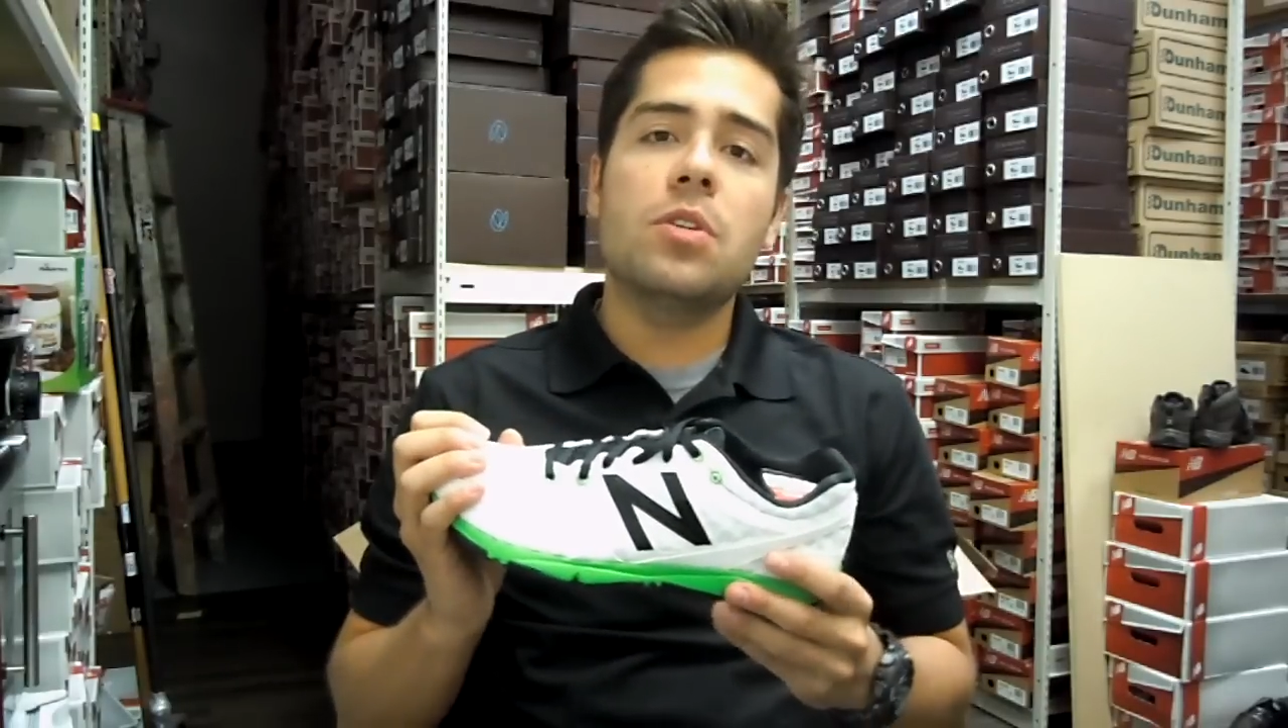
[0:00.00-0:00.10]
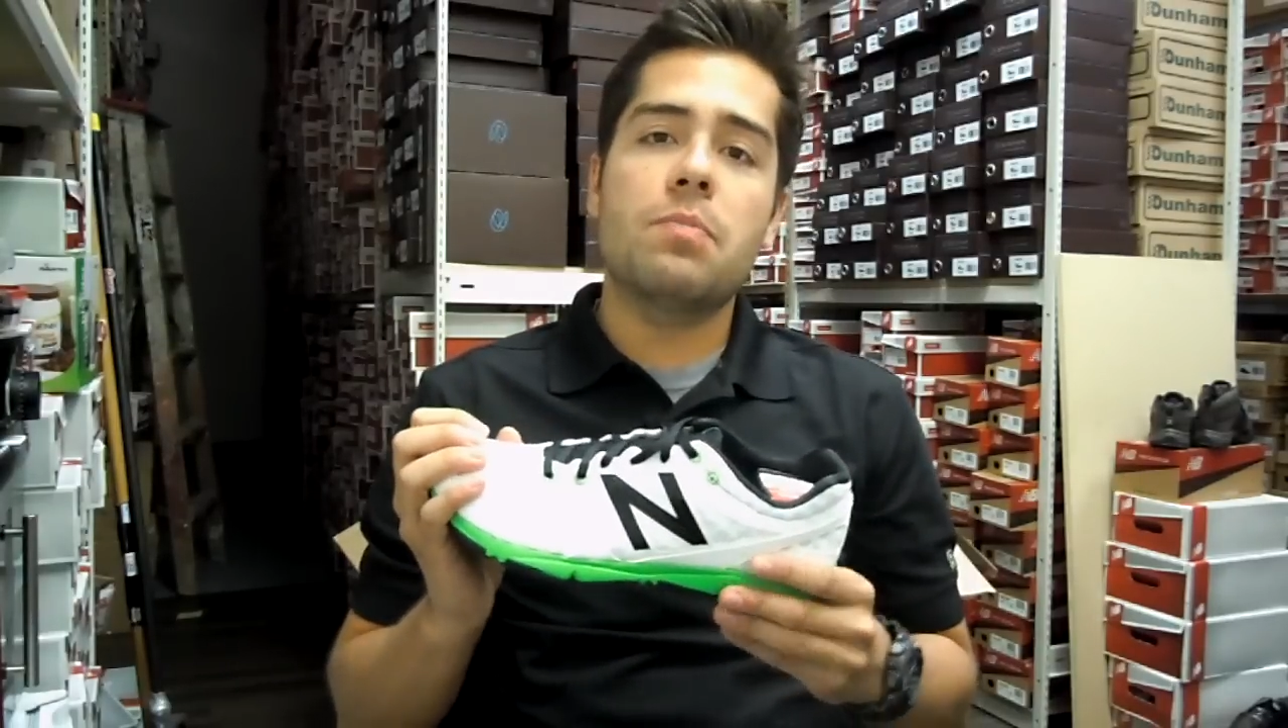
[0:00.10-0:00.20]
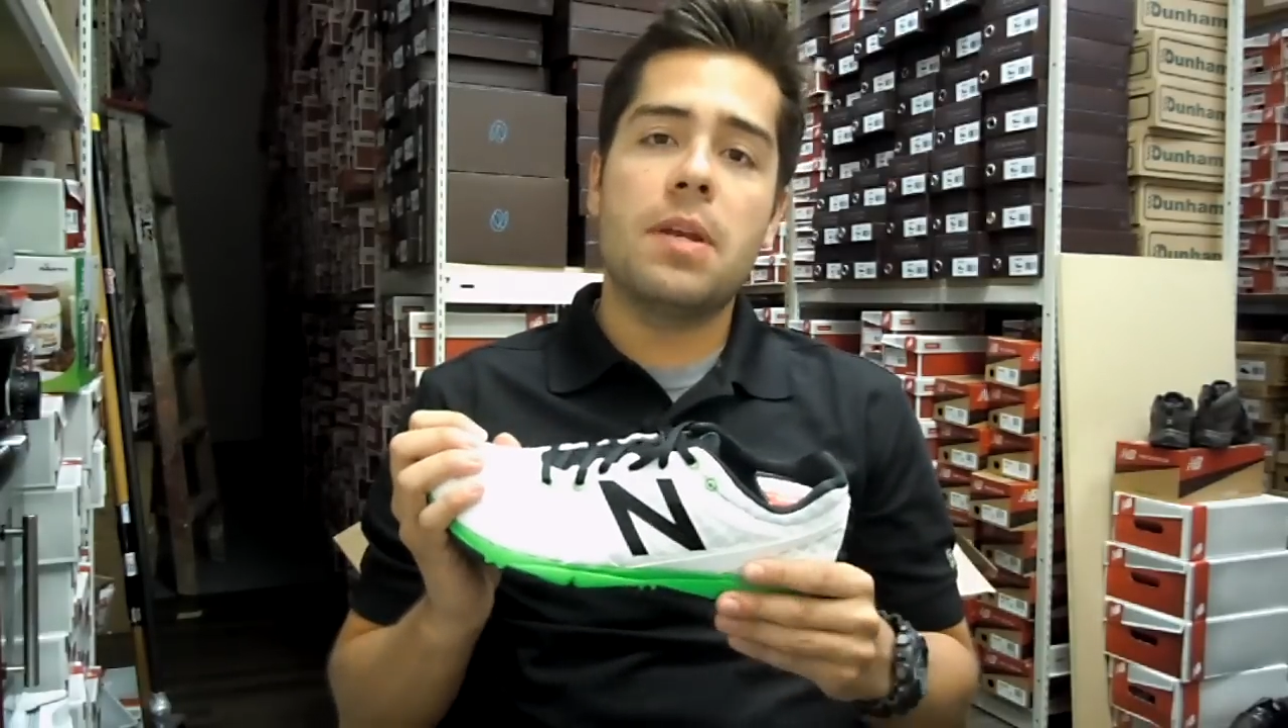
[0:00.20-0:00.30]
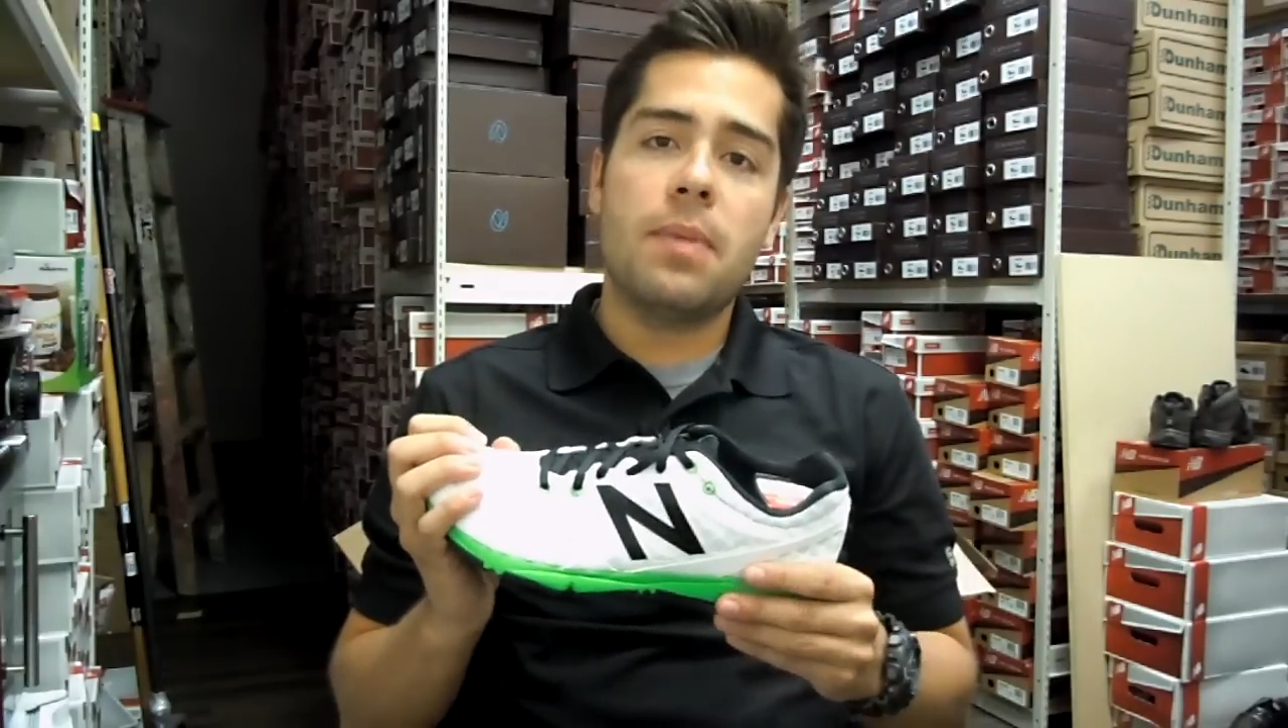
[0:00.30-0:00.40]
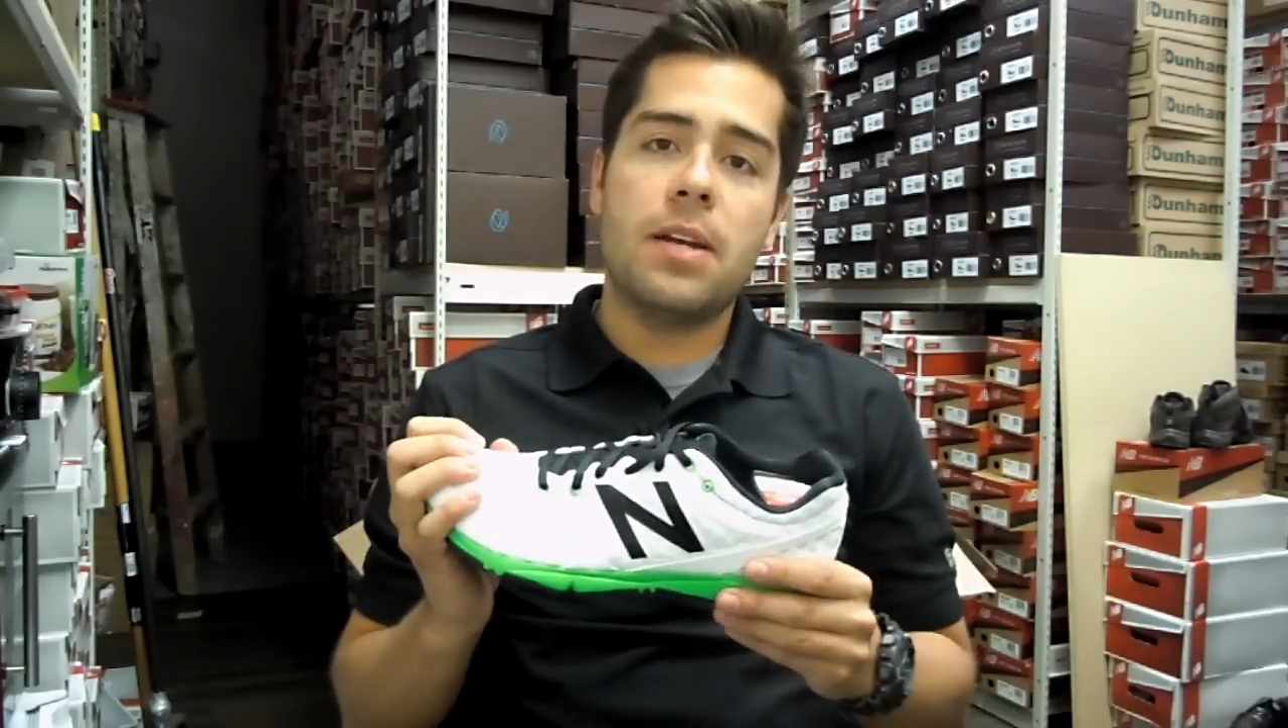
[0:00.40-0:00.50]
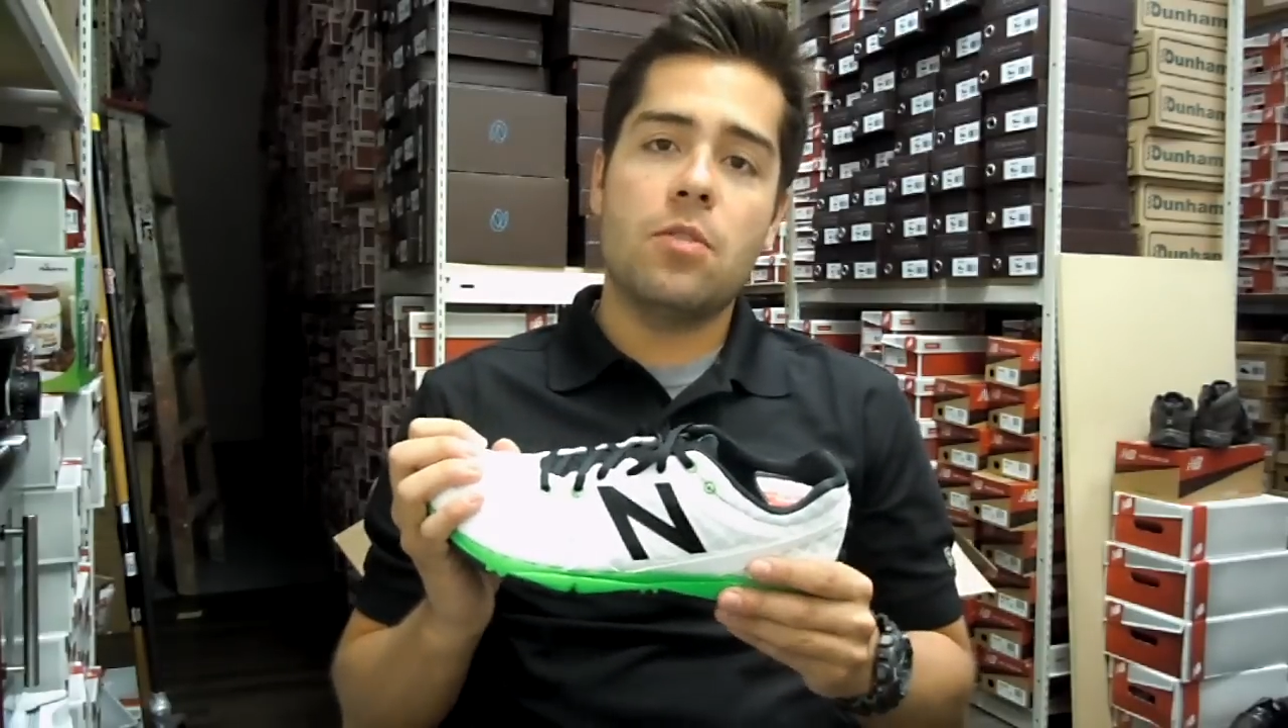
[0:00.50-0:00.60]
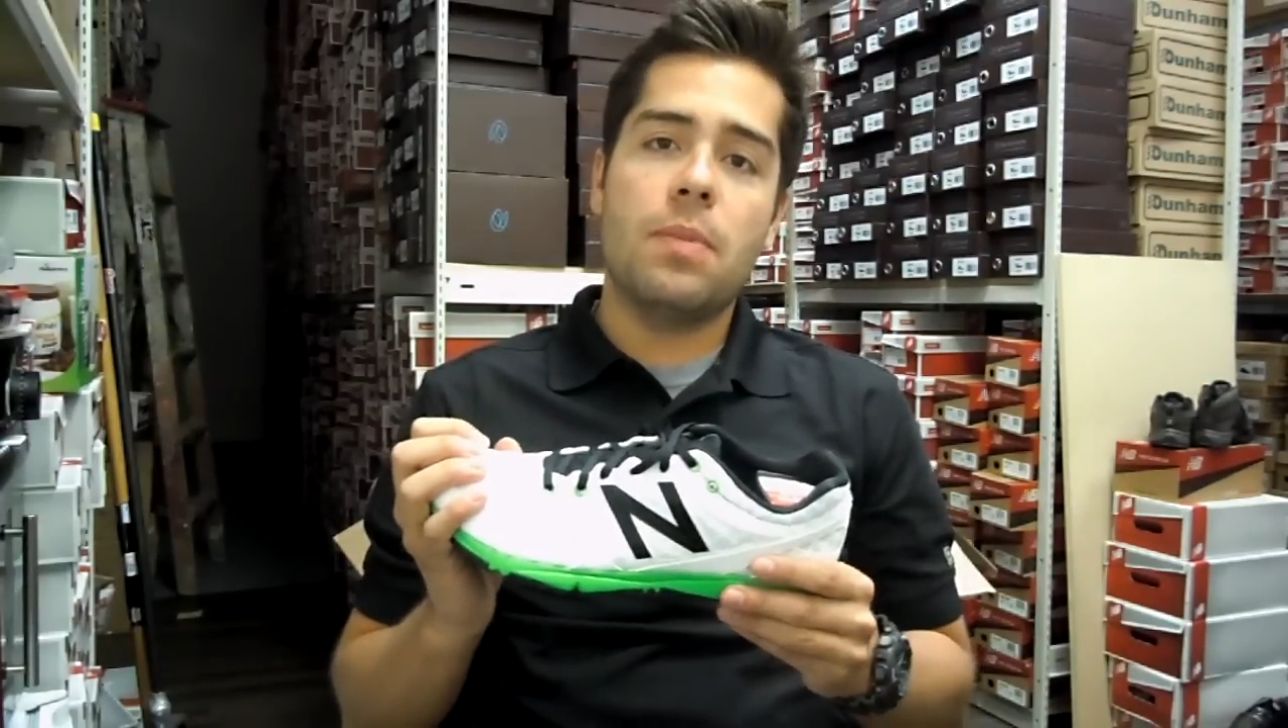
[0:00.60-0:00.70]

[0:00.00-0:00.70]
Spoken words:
was made by New